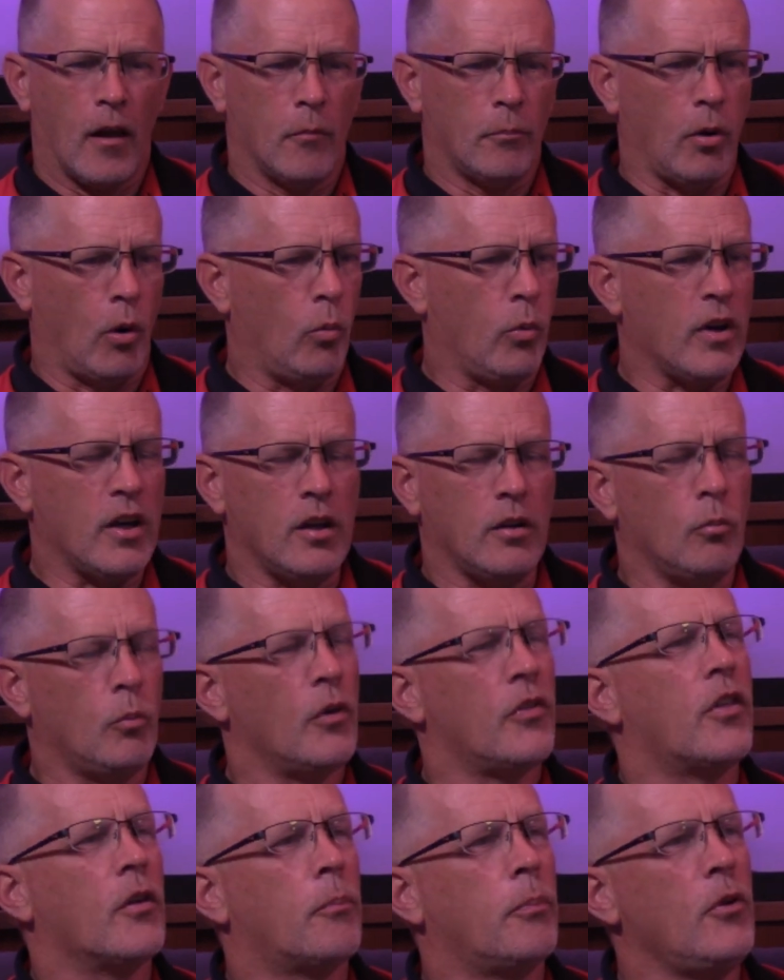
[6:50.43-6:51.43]
but
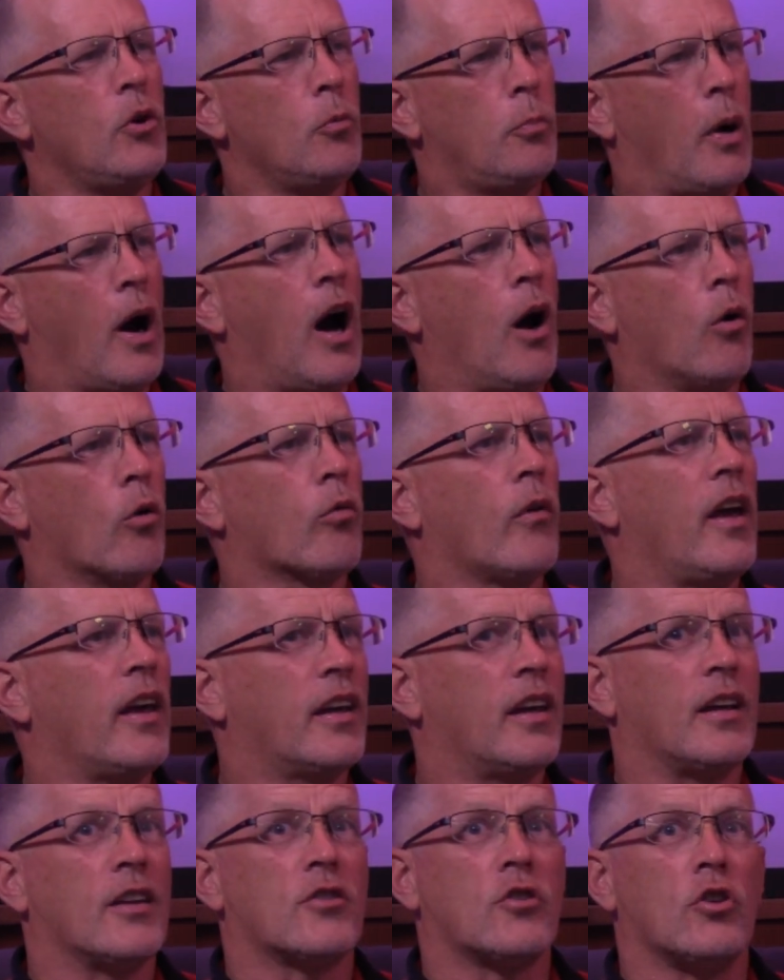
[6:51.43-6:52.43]
with the new power
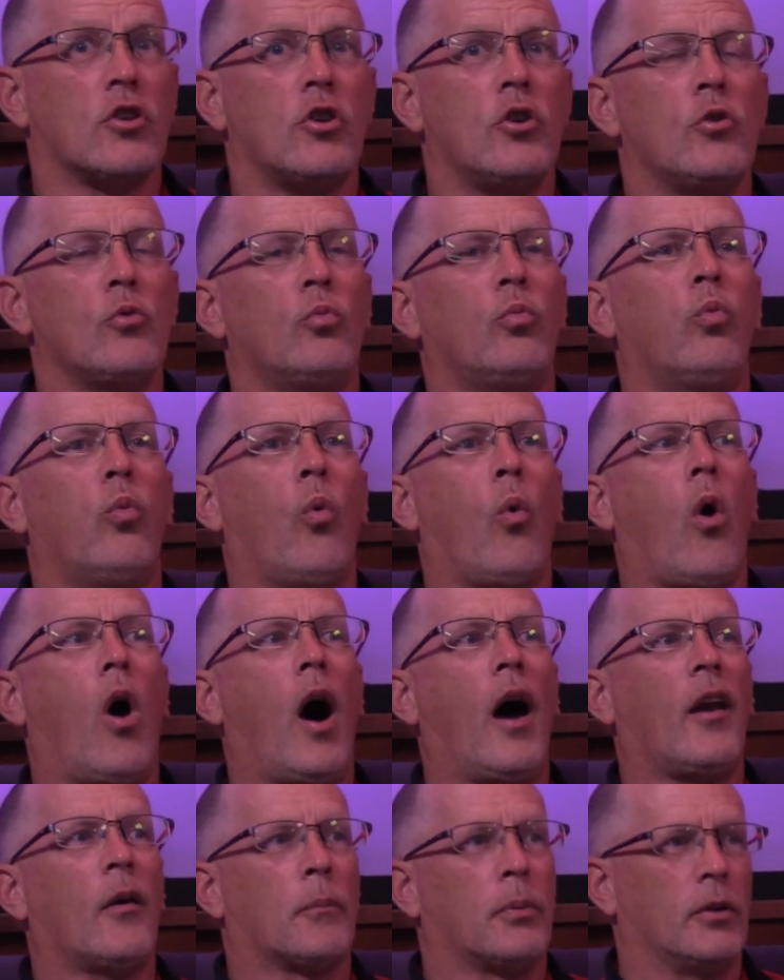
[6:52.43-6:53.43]
rankings, you
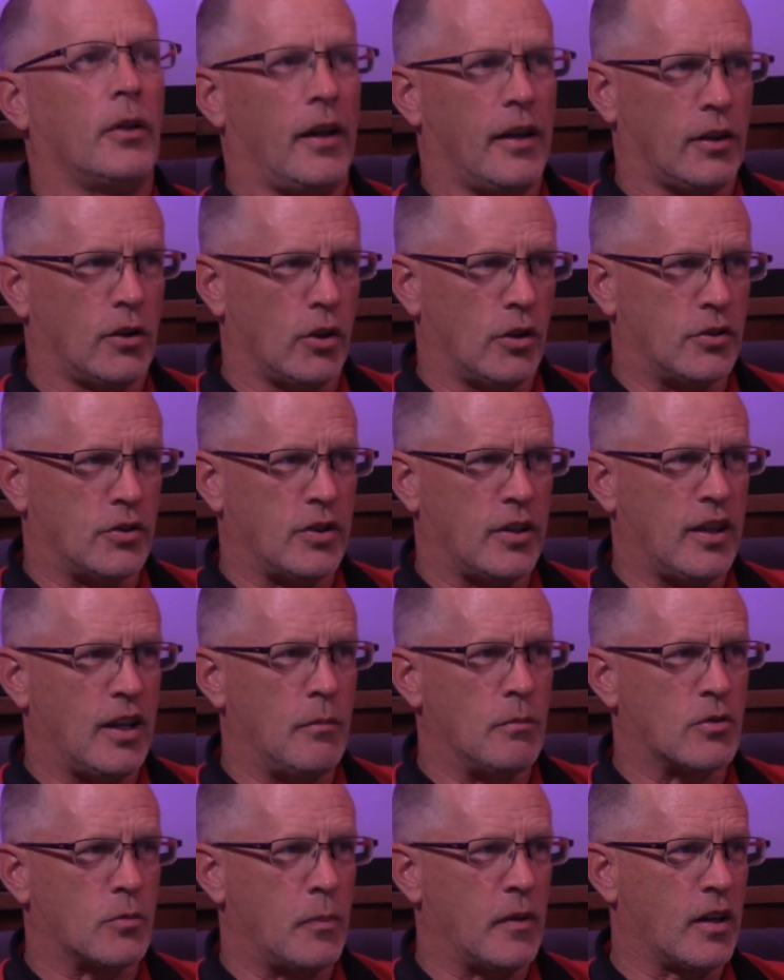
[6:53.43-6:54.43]
want to play good
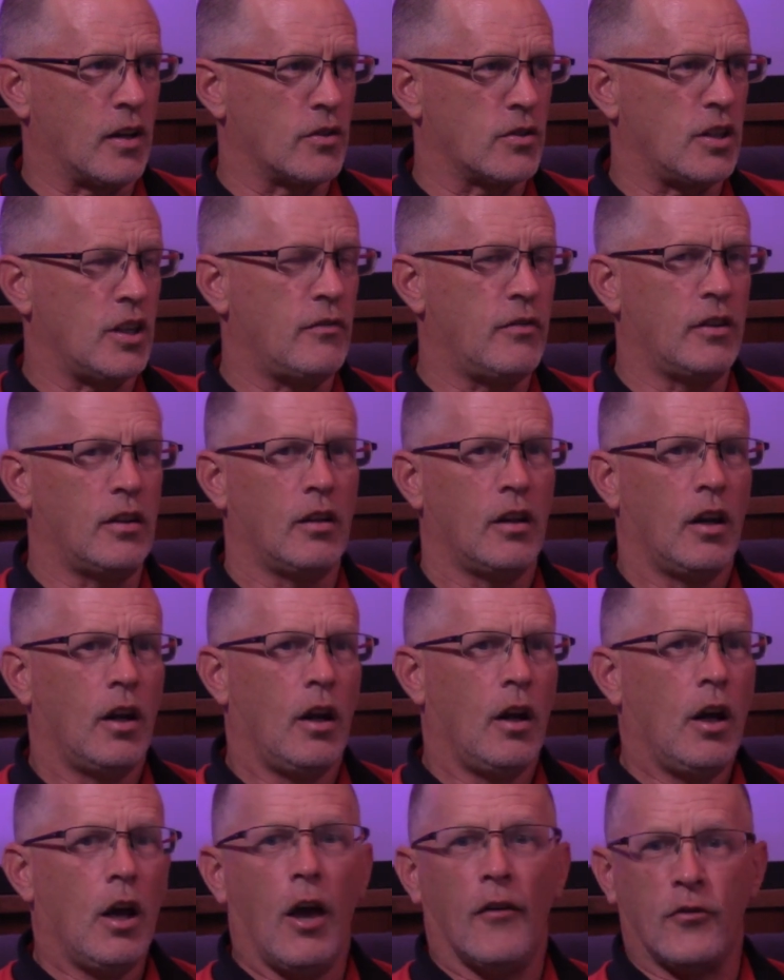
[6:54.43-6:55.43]
teams because even
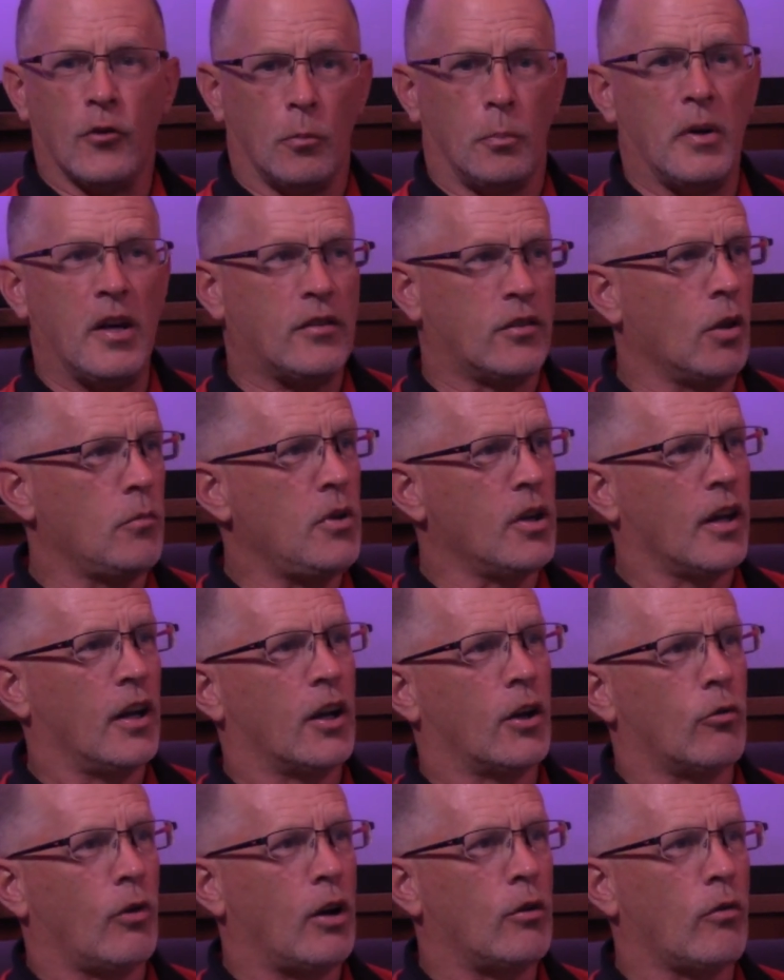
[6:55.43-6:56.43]
if you beat them, you get a
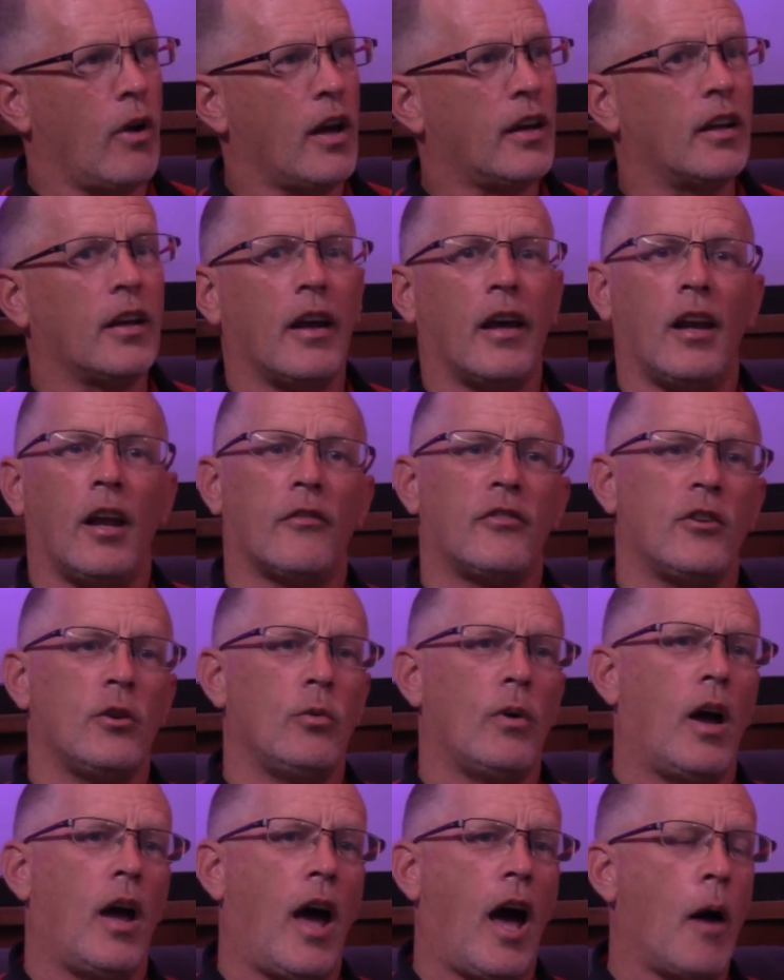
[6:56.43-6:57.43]
great ranking. And if
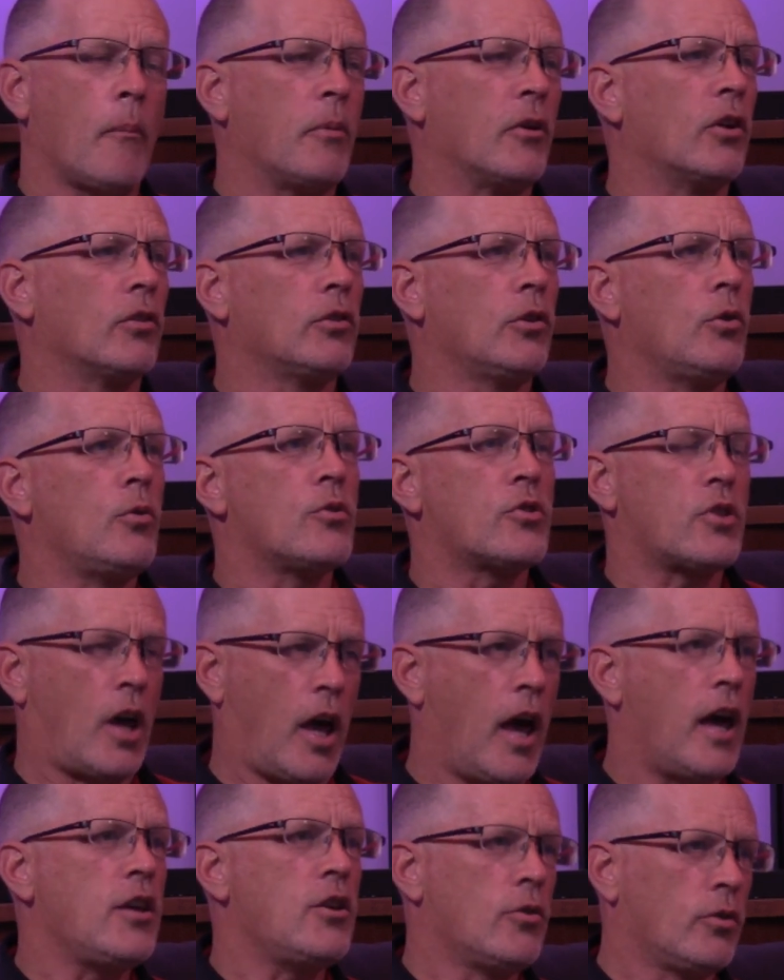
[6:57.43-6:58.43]
you happen to lose,
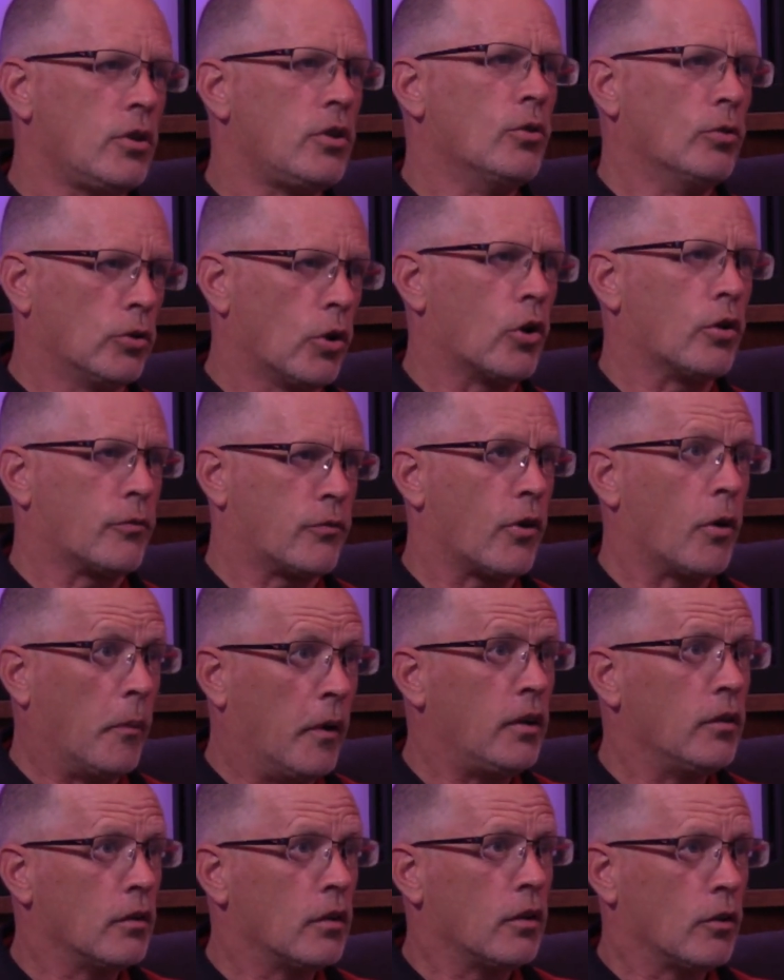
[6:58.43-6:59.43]
you learn from
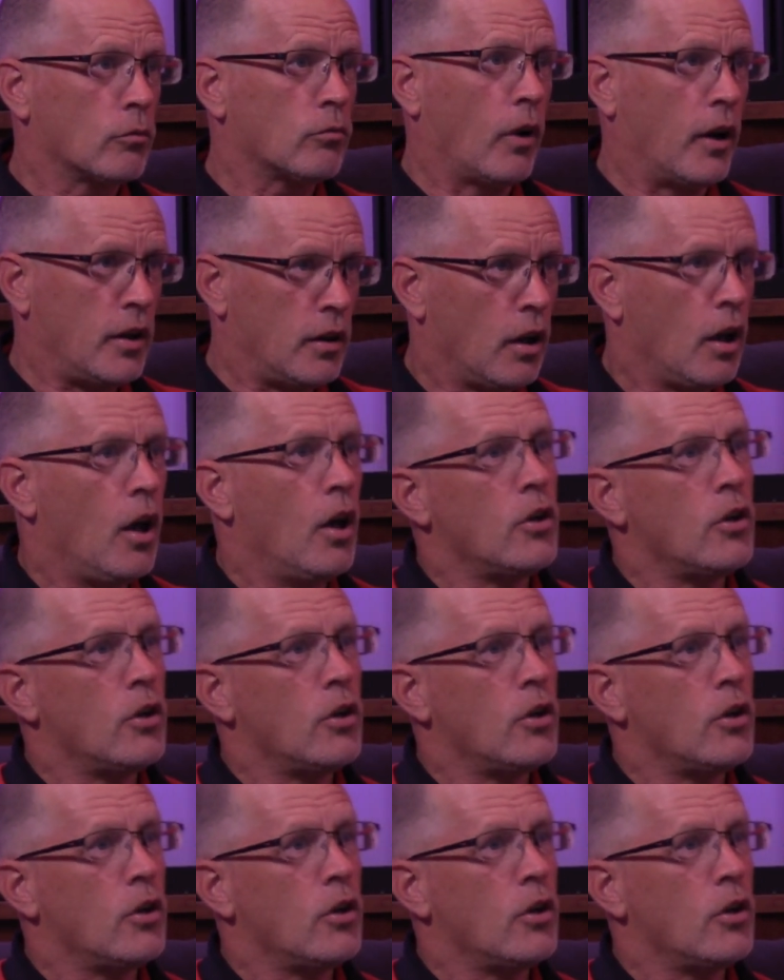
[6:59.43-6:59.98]
it. Right?